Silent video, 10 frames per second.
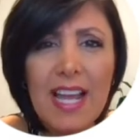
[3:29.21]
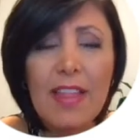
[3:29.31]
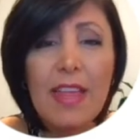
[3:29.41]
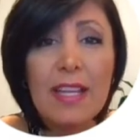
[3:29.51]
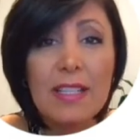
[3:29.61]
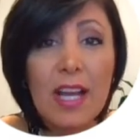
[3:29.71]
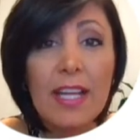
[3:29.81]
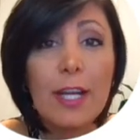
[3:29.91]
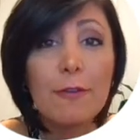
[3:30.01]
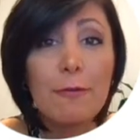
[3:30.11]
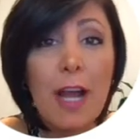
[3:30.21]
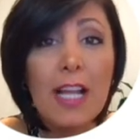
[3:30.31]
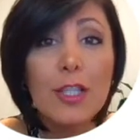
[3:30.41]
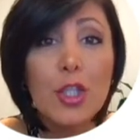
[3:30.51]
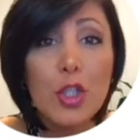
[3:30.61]
the entire
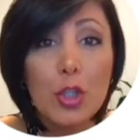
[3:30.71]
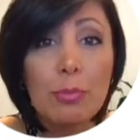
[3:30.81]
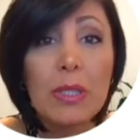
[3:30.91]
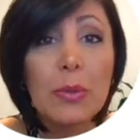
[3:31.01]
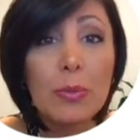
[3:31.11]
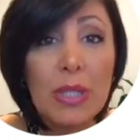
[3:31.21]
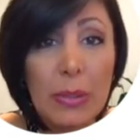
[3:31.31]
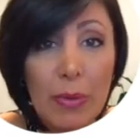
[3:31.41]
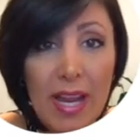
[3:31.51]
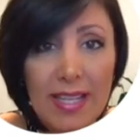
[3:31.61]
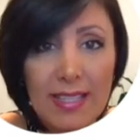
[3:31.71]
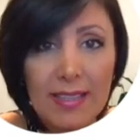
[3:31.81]
file should be reread